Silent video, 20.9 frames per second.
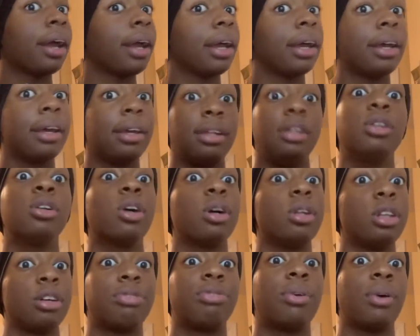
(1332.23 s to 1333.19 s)
You
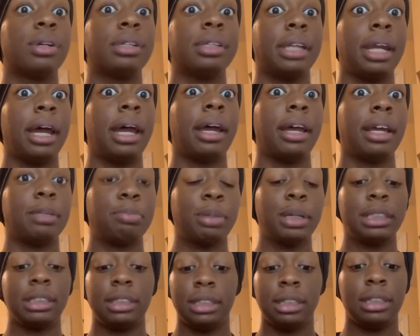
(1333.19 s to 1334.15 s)
gonna look forward to that,
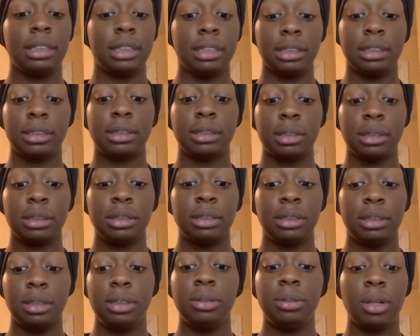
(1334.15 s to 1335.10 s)
especially because
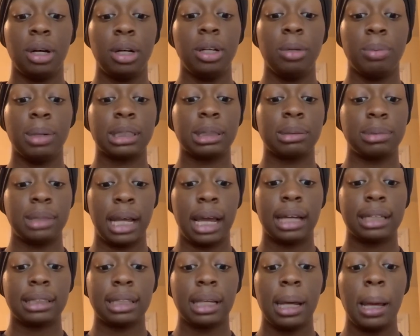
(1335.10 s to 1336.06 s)
you know you want some
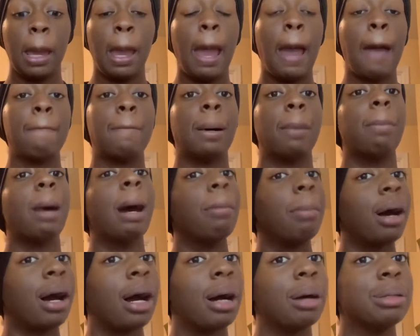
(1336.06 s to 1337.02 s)
snacks. But my
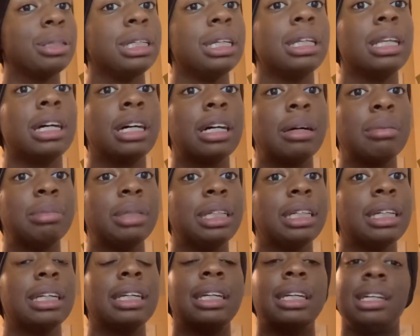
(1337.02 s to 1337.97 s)
mom, she loved
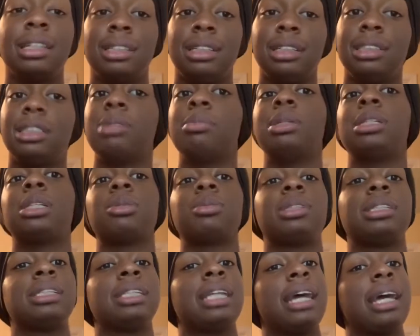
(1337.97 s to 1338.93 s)
me, and she sent me some
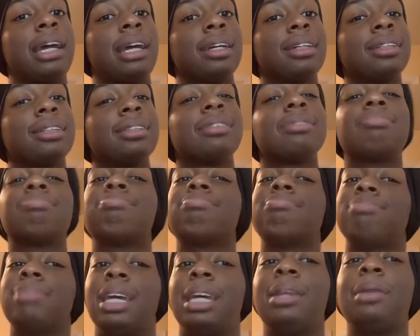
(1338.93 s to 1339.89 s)
snacks
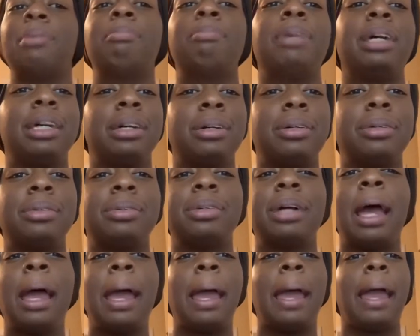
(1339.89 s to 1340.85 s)
in the mail,
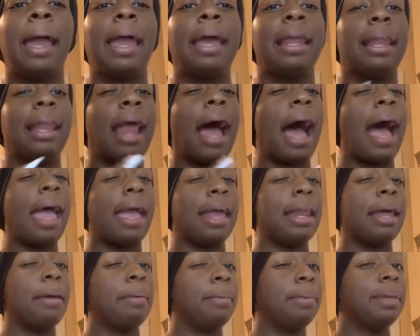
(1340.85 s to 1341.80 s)
and I had
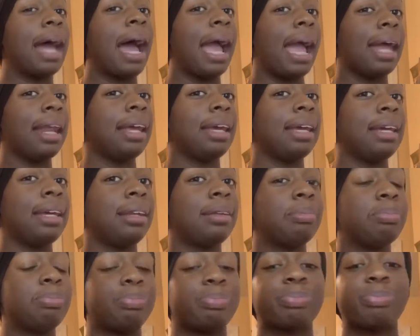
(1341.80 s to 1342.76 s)
it
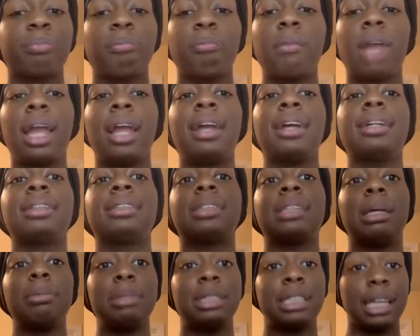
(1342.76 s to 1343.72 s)
hidden. So
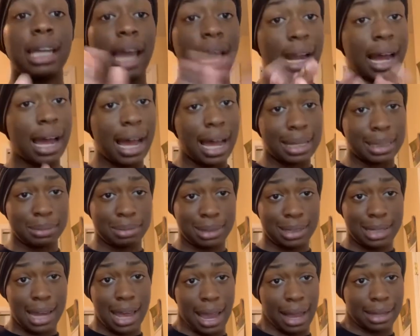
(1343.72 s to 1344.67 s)
let me tell you how to hide some
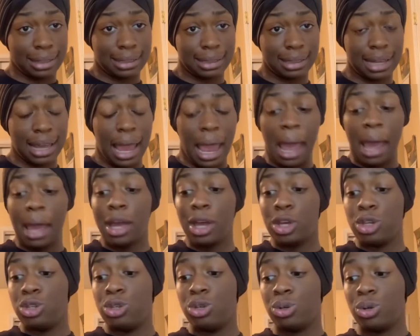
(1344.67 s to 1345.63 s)
snacks.
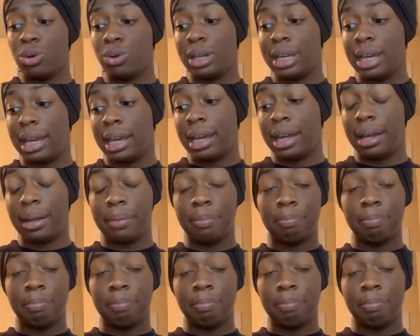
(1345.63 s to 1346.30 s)
You gonna get